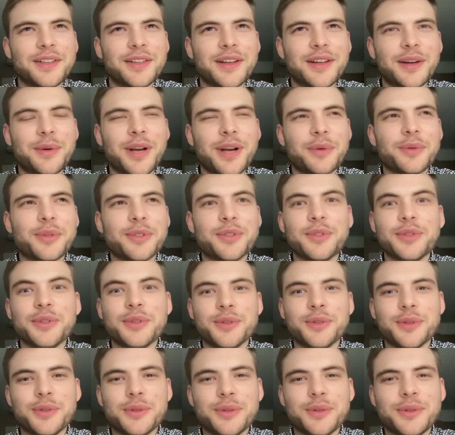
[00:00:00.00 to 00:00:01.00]
I was
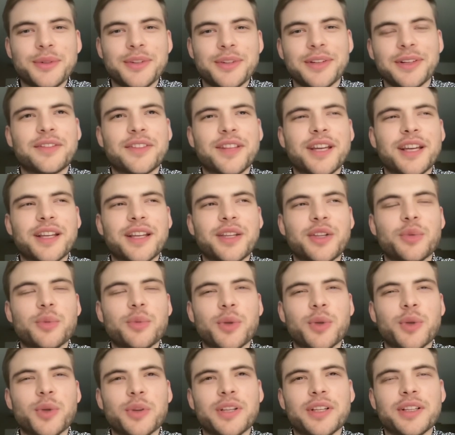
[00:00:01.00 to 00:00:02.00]
new. That
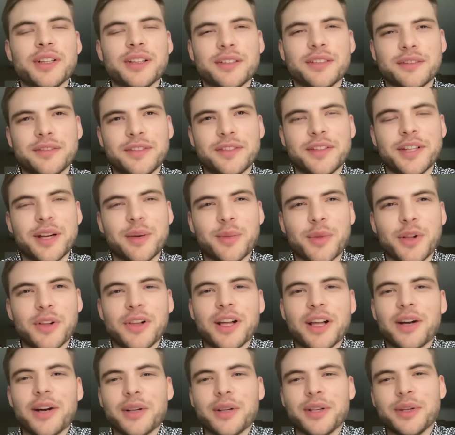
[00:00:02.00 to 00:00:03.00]
humility of them
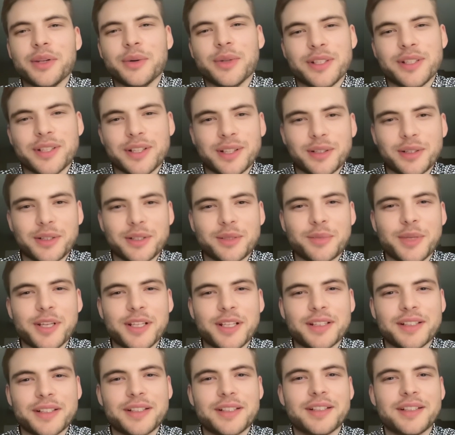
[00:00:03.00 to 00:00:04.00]
allowing you into their
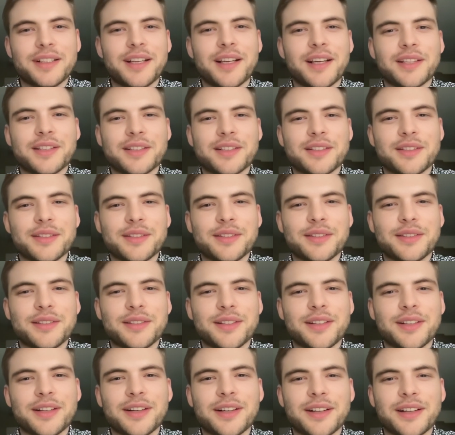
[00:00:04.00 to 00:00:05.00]
space as
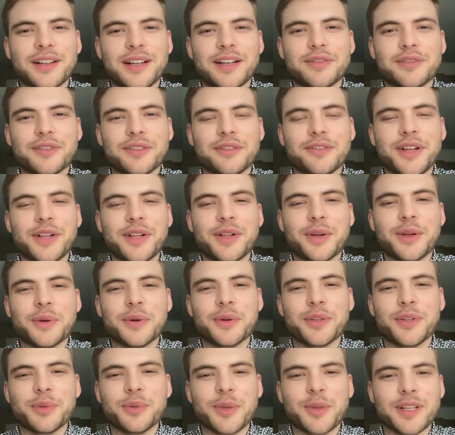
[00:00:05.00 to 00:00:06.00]
kind of a fellow
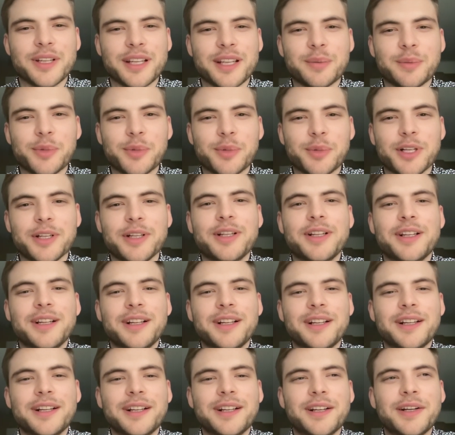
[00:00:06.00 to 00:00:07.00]
human neighbor,
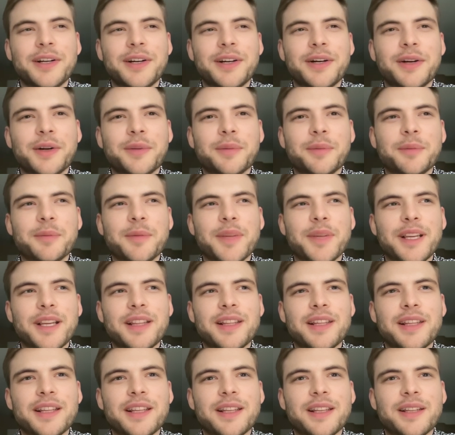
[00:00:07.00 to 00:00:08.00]

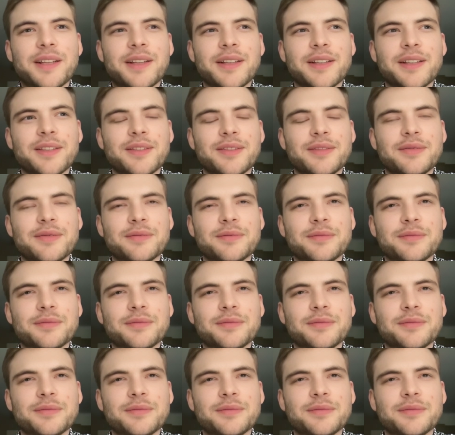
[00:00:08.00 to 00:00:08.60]
and then